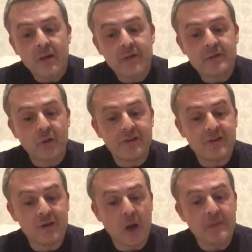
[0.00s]
The droids
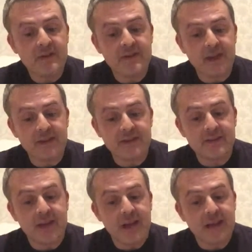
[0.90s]
are common
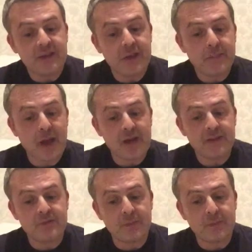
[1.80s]
sights in ship hangars,